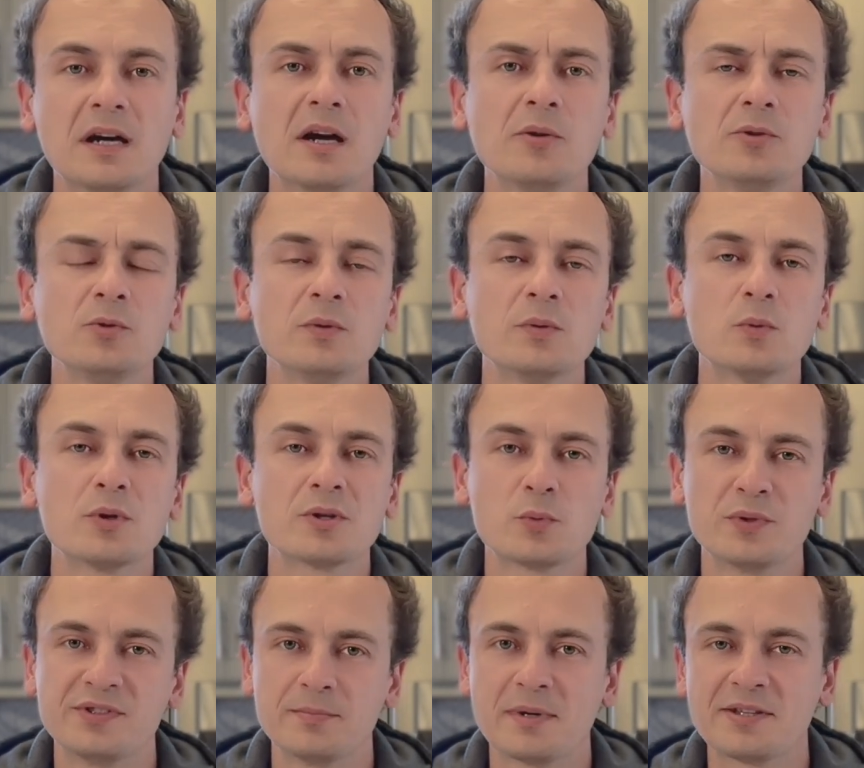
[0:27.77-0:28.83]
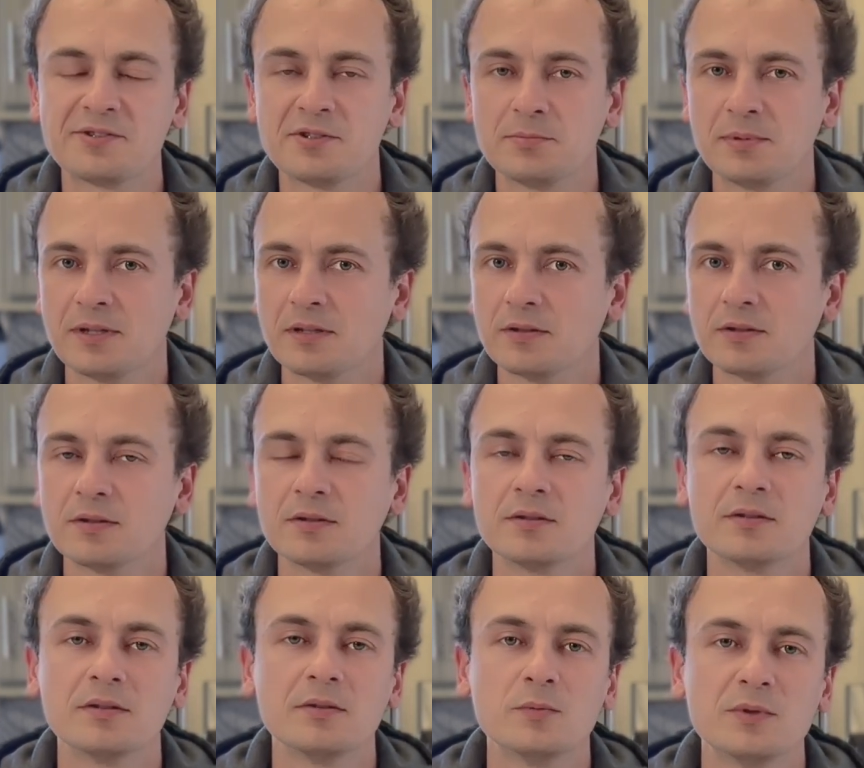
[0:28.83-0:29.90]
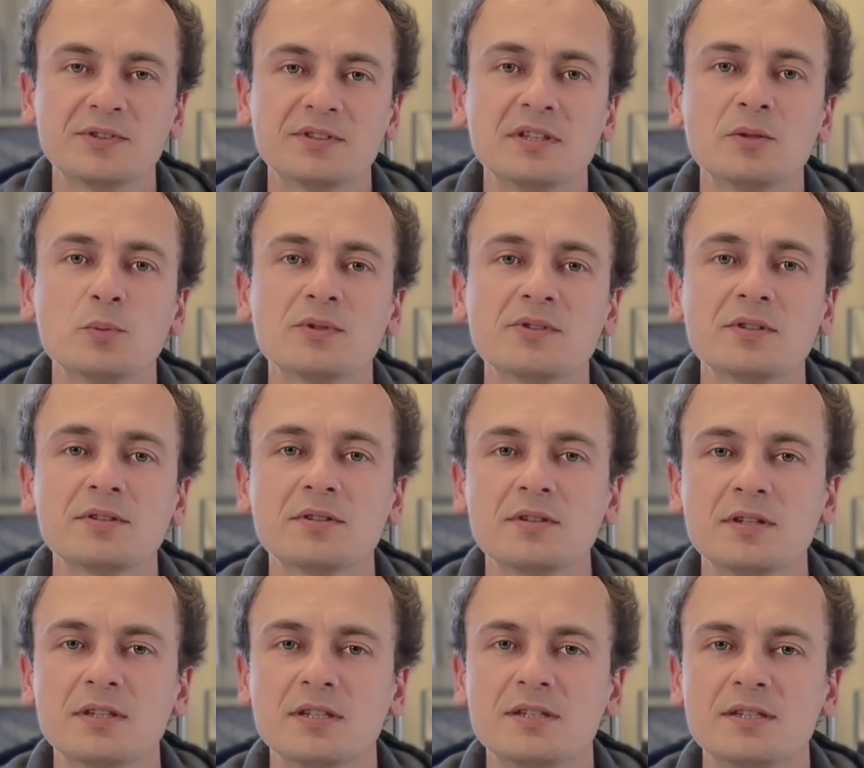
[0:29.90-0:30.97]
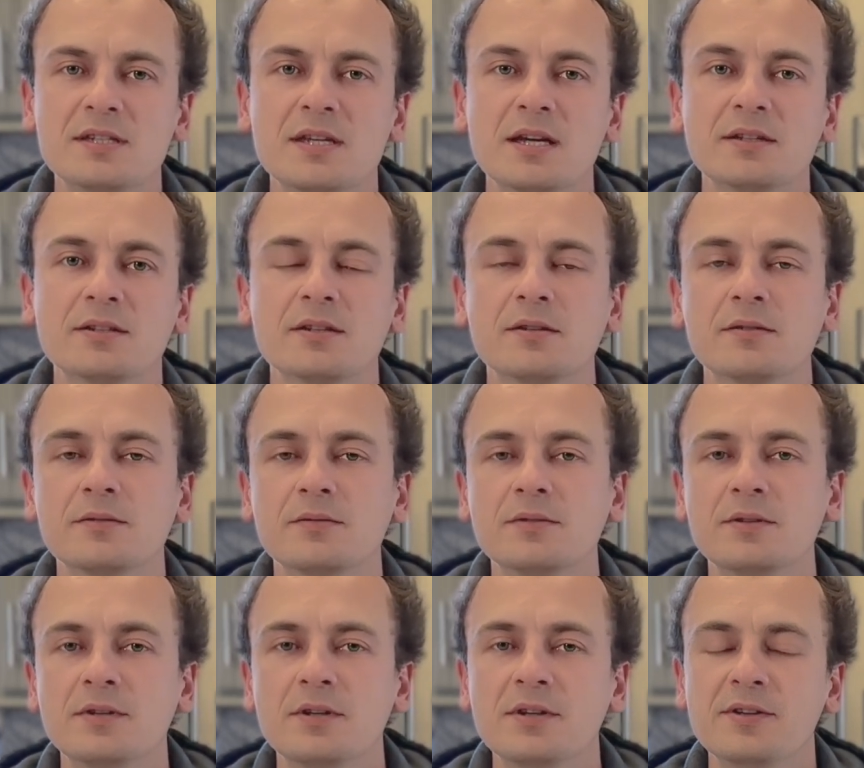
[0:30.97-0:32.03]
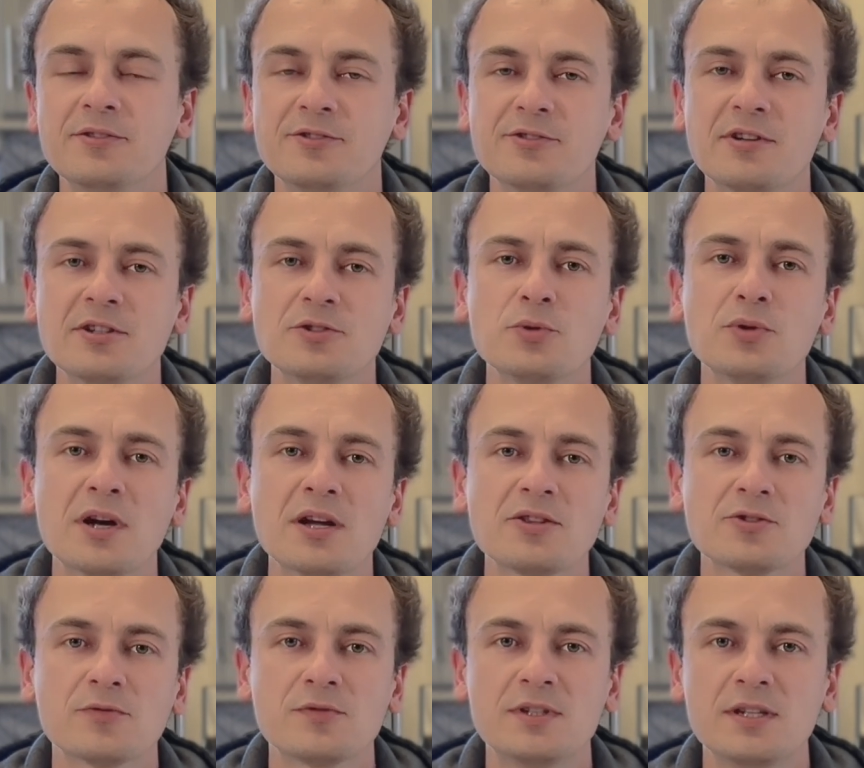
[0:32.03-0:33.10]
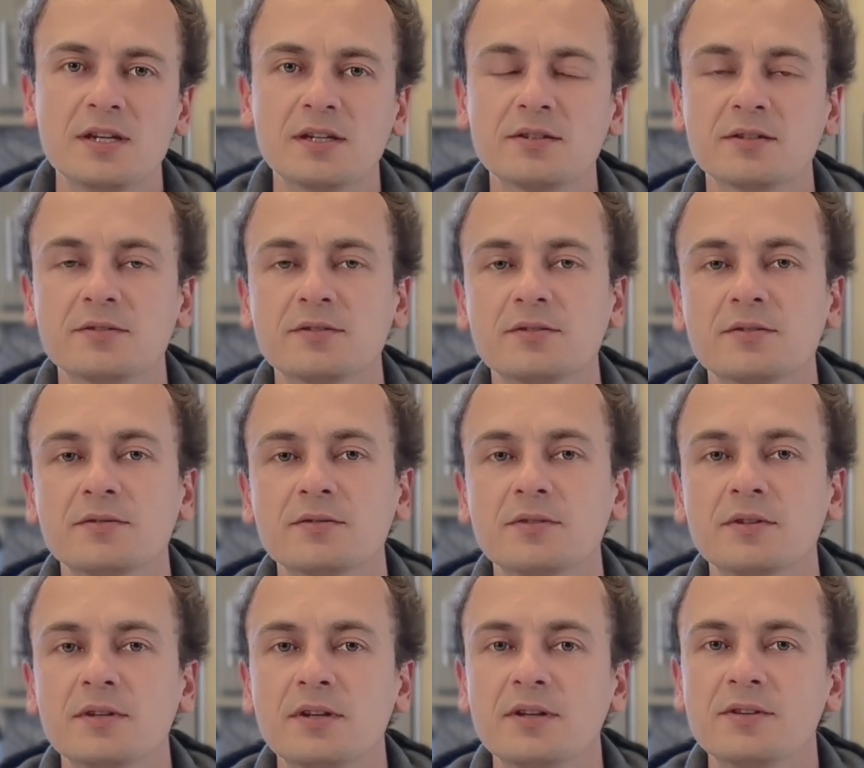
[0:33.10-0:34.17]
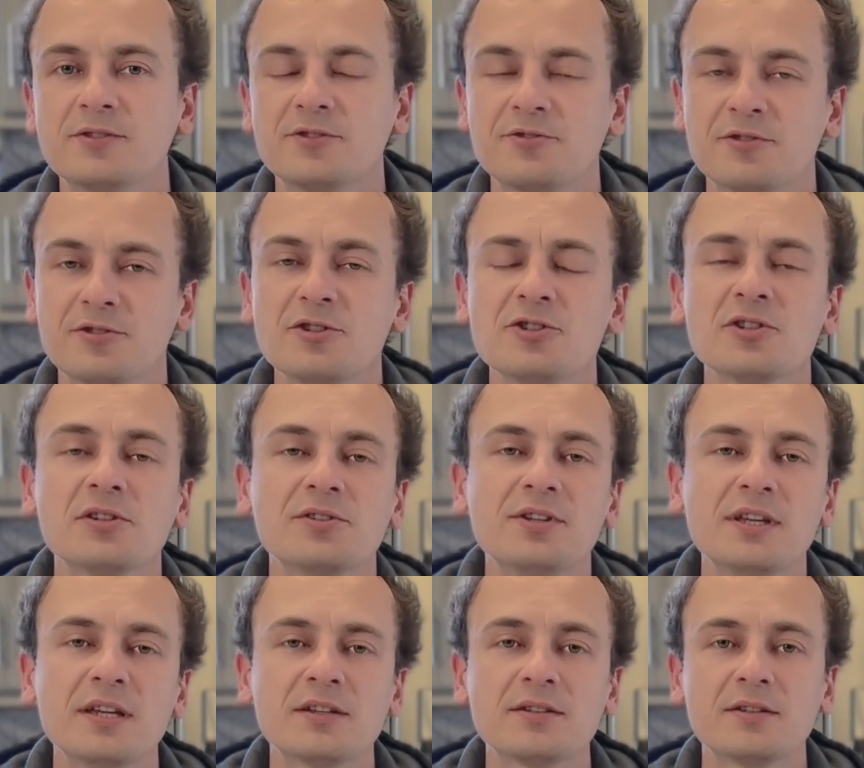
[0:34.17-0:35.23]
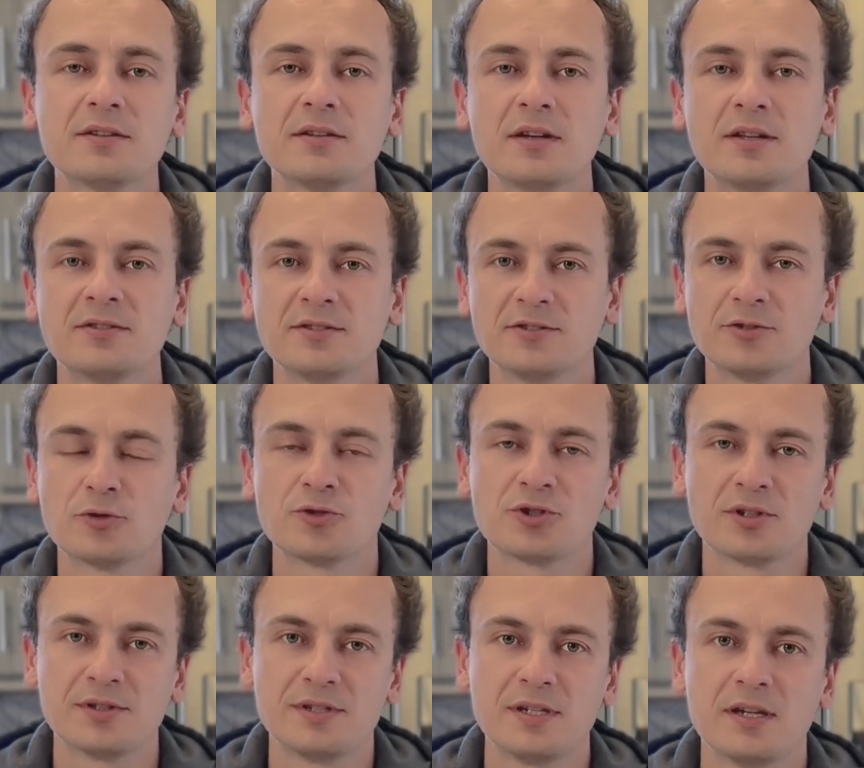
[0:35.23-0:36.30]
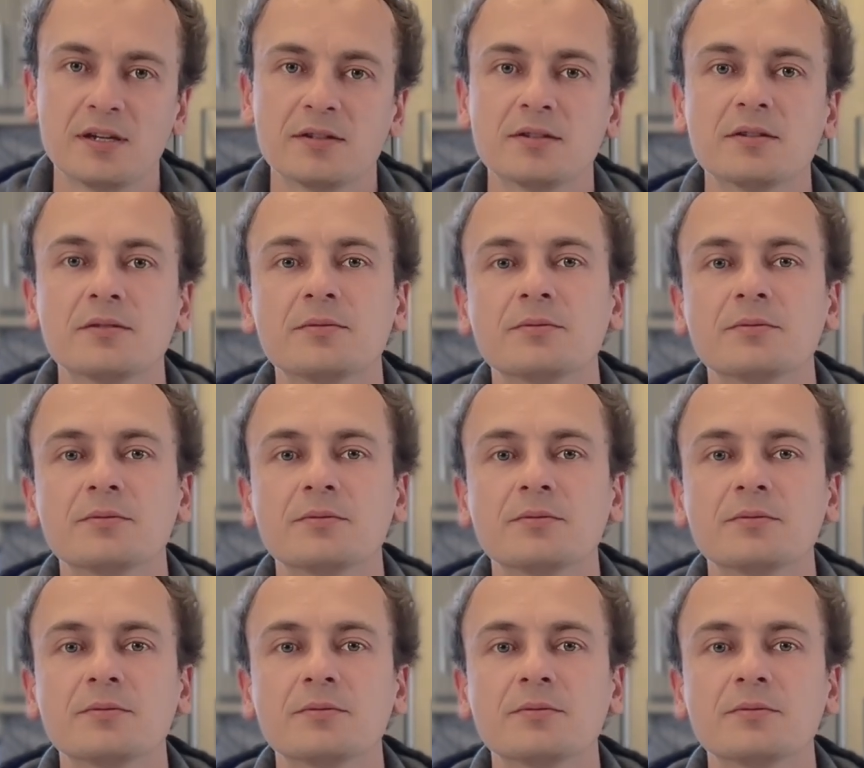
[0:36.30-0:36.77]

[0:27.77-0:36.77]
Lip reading: How do we work with the master plant? We sit with it in a dieta. There are two kinds of dietas: the traditional dieta and the social dieta.